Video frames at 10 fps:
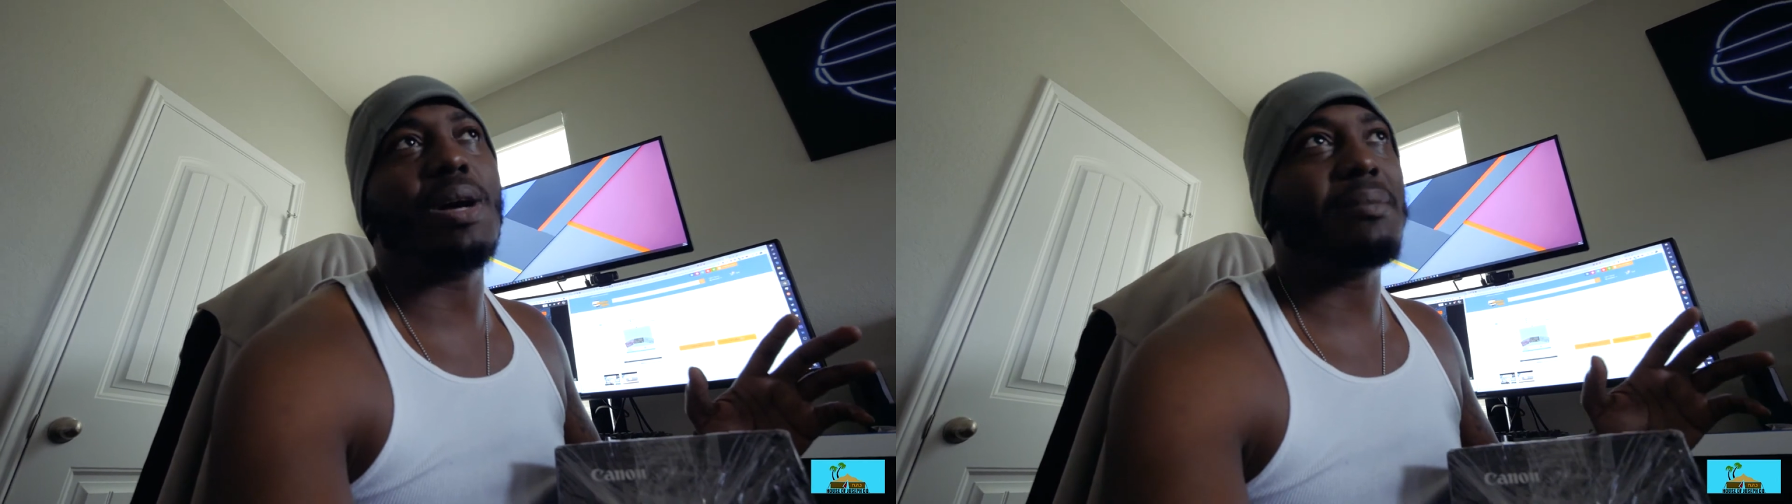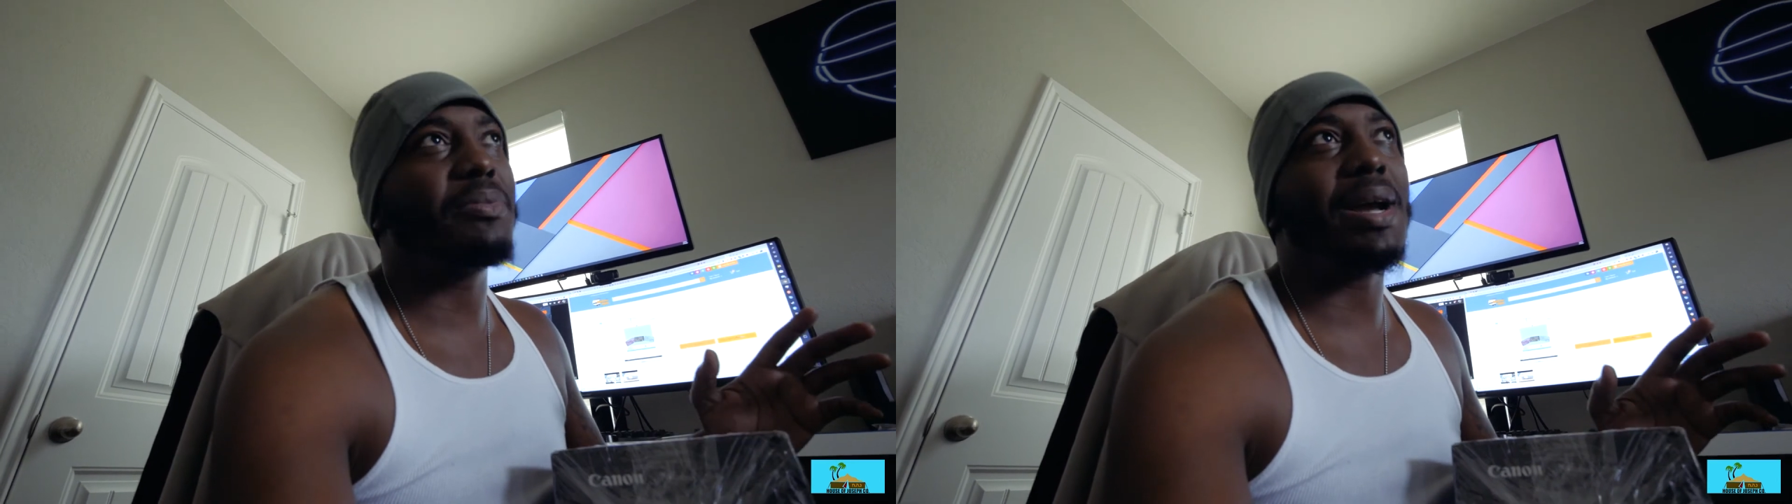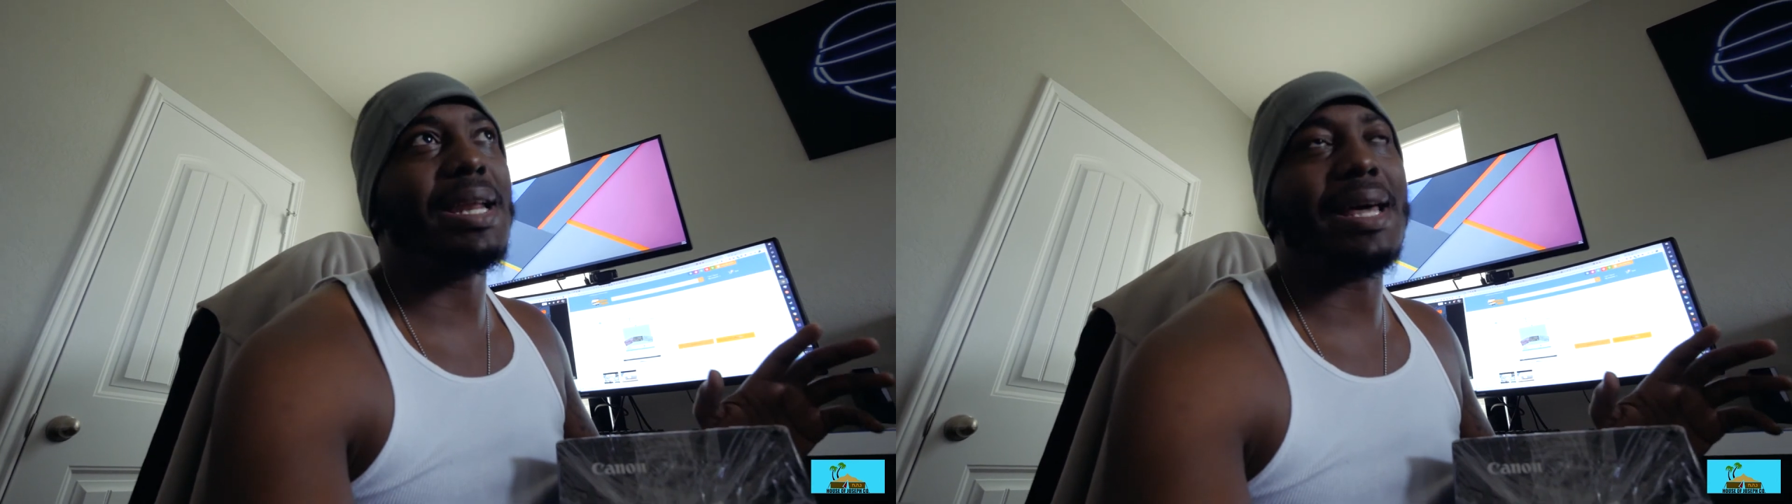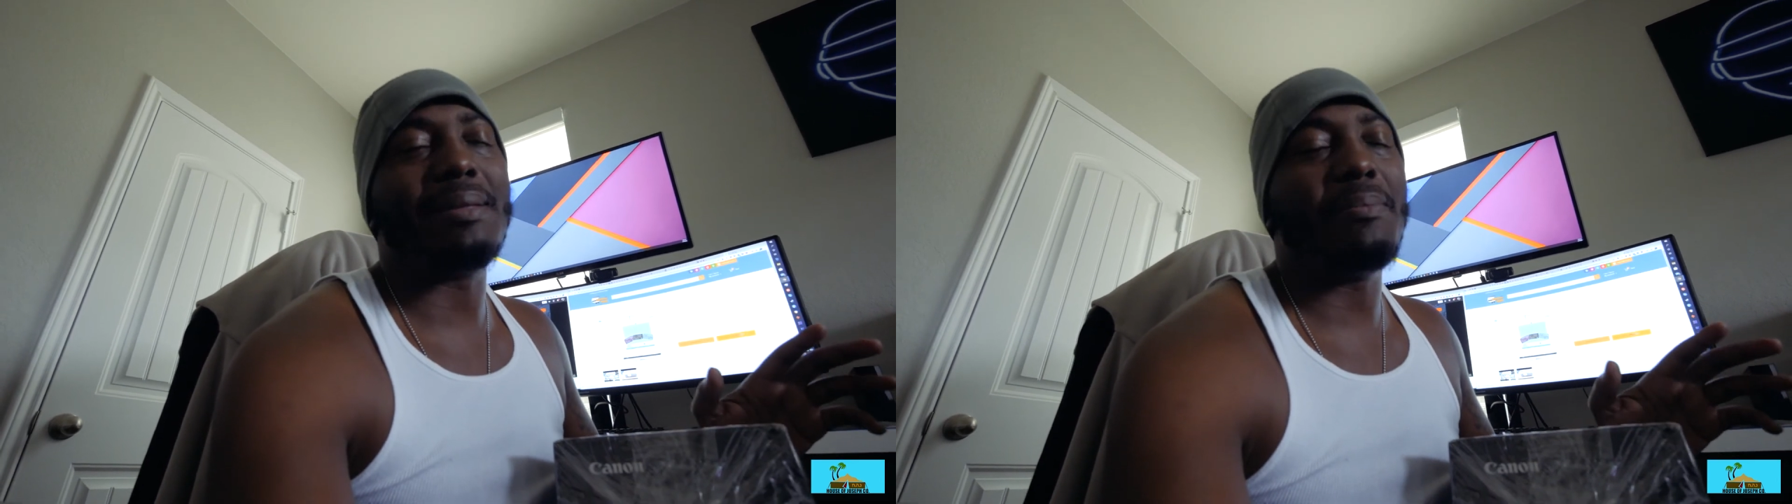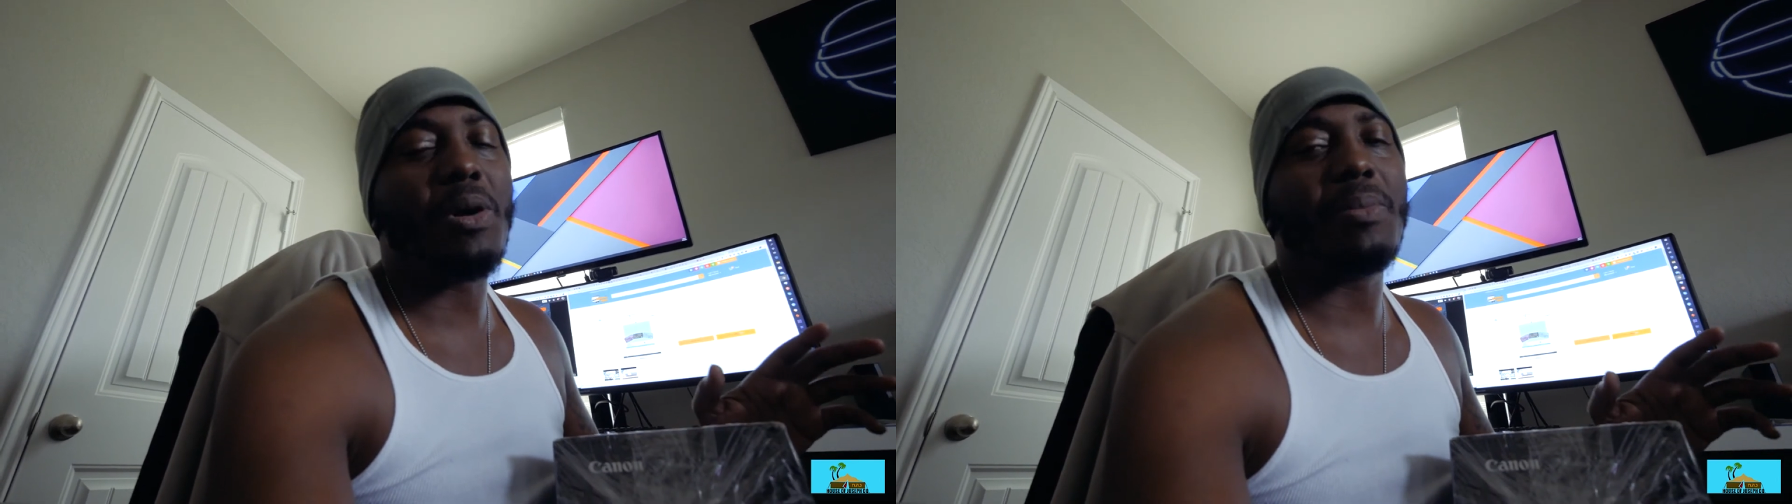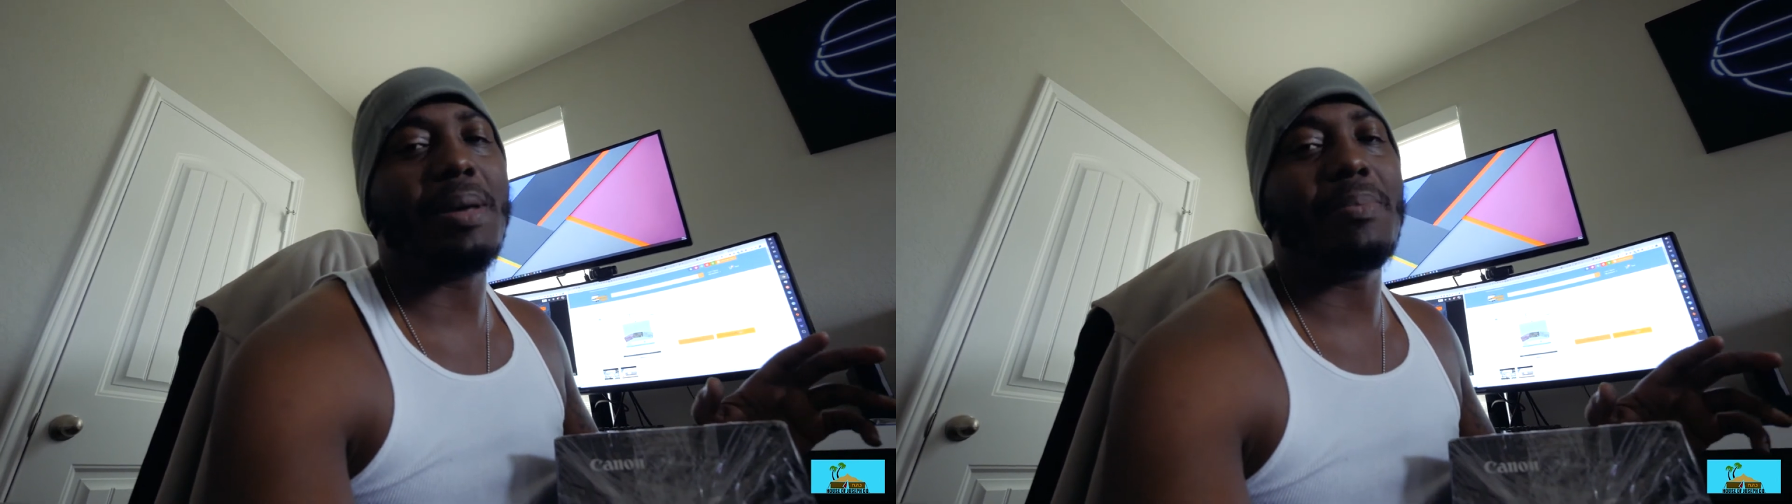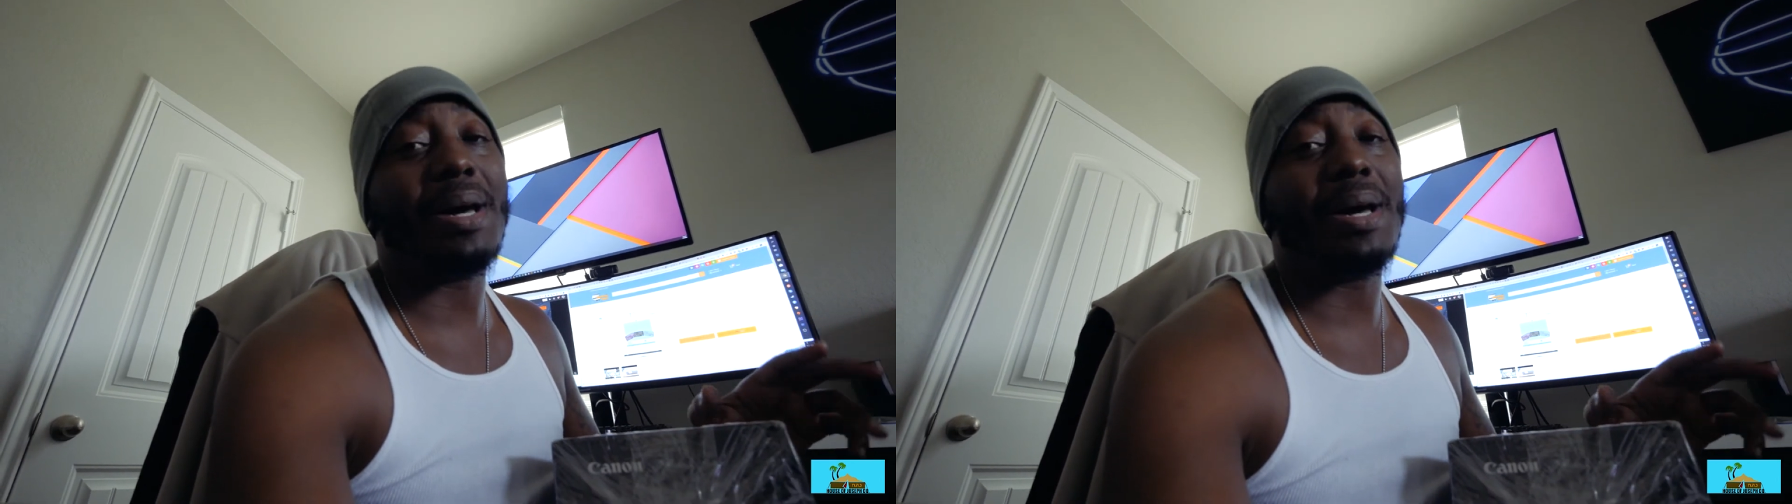upgrade at the moment,